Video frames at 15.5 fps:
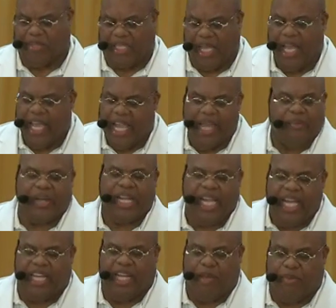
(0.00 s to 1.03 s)
and say, with
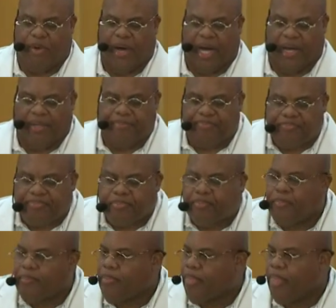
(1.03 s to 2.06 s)
anyone,
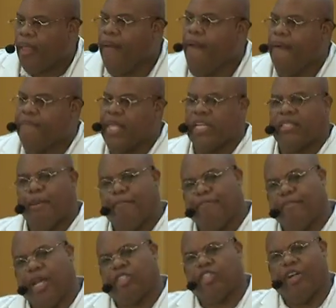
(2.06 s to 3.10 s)
there's a
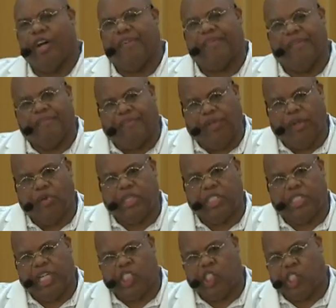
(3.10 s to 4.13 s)
measure of
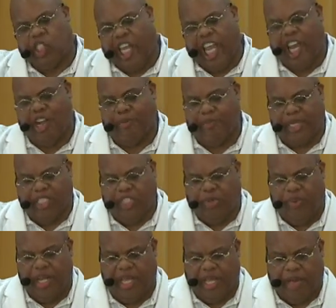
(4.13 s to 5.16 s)
influence that's shared
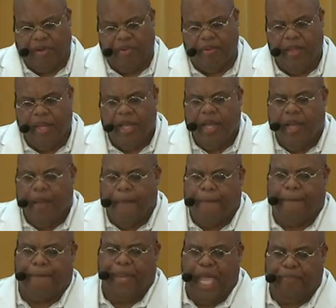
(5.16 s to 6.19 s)
between you.
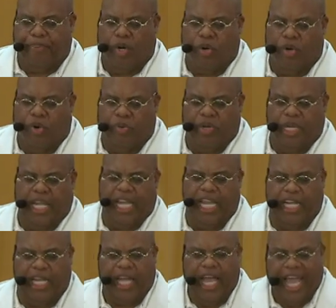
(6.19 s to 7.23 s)
People who
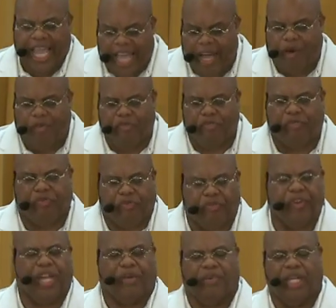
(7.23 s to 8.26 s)
need help
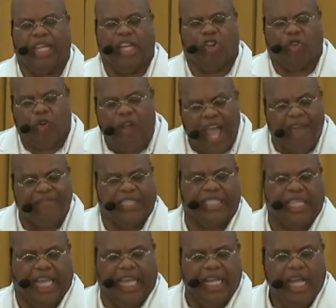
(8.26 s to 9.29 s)
frequently
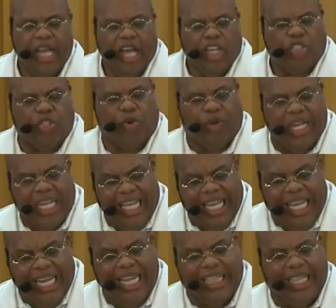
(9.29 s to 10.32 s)
gravitate toward
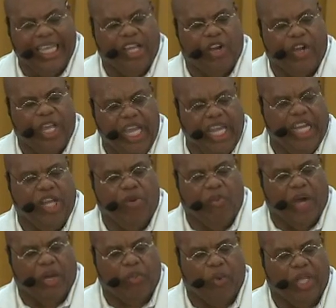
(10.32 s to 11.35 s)
anything or
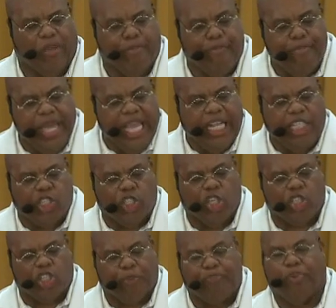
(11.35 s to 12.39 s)
anyone with means
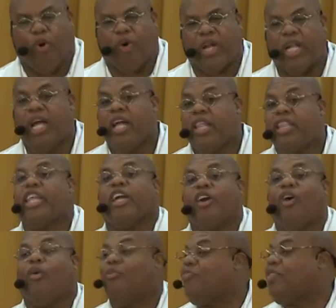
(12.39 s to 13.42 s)
to support their
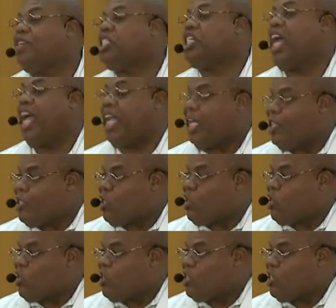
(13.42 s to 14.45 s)
hope for
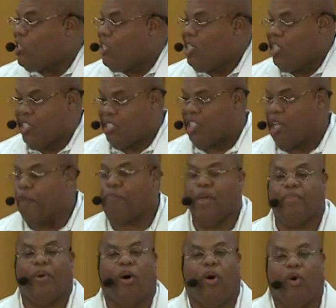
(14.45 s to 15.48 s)
change. Some
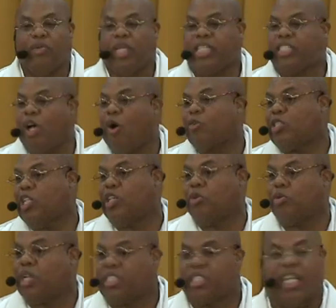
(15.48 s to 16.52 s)
people only talk to
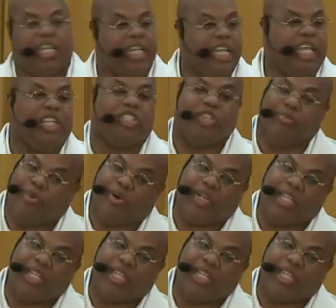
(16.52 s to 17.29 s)
you because they need you more